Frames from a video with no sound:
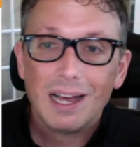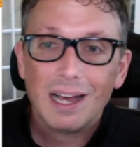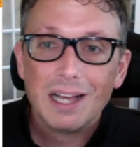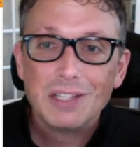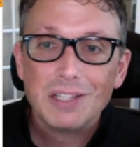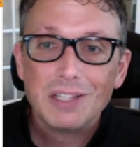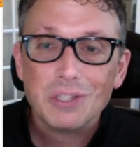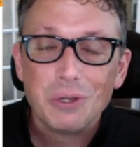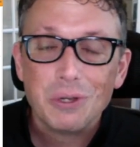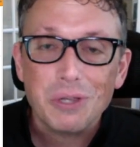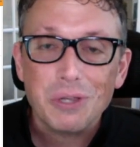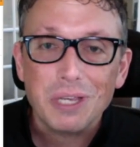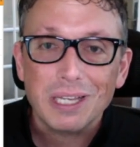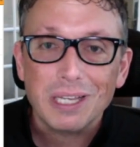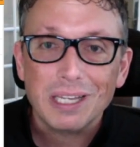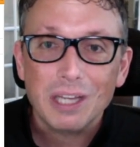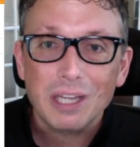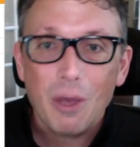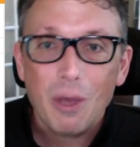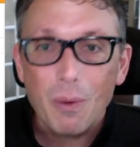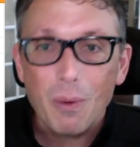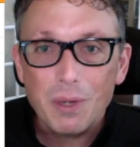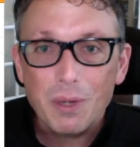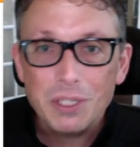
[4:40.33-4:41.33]
So you can
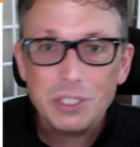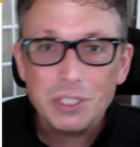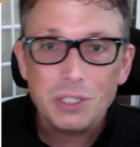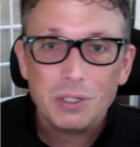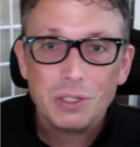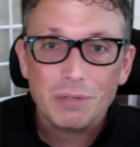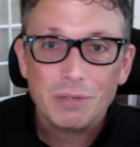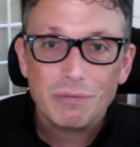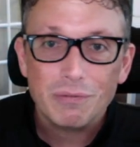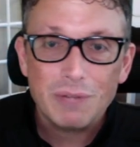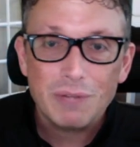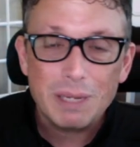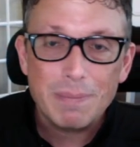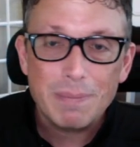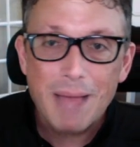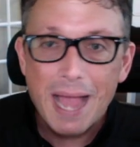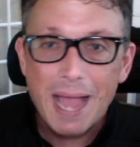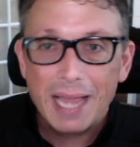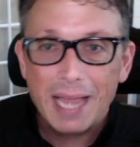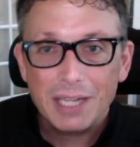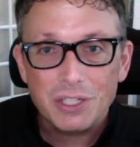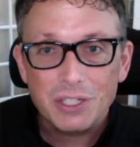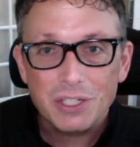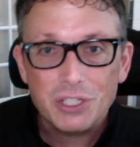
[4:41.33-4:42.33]
go into your
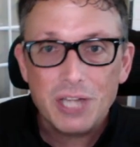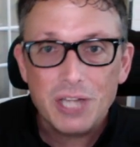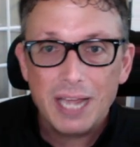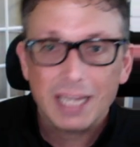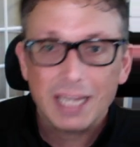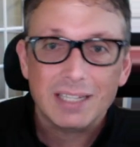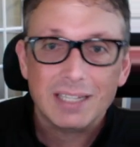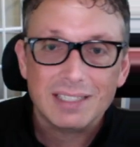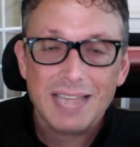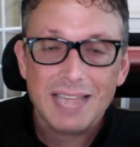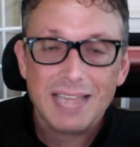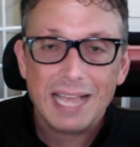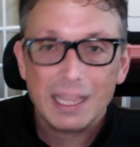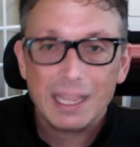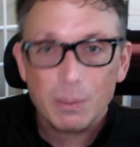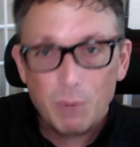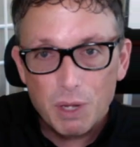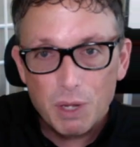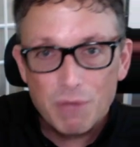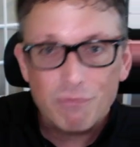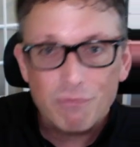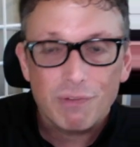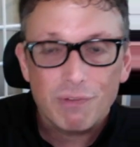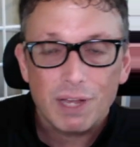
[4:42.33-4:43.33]
feedback and check exactly where
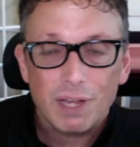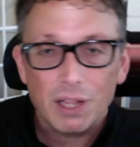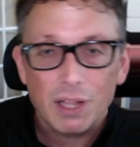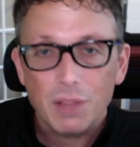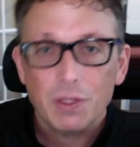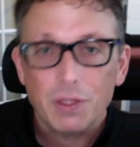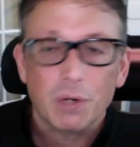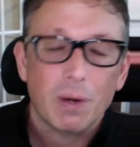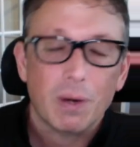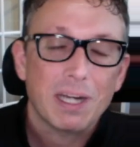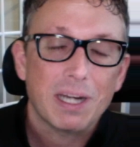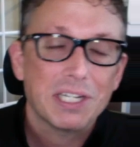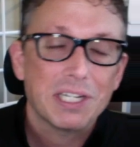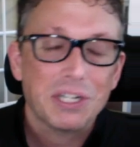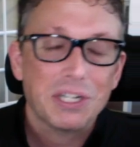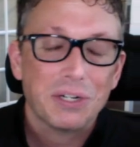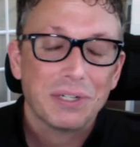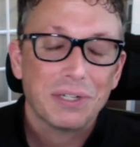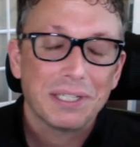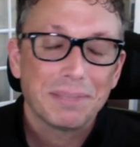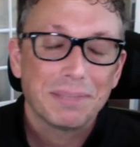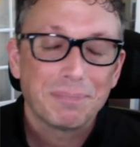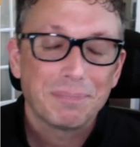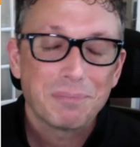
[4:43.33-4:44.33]
you fell on the
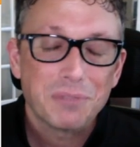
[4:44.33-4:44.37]
criterion.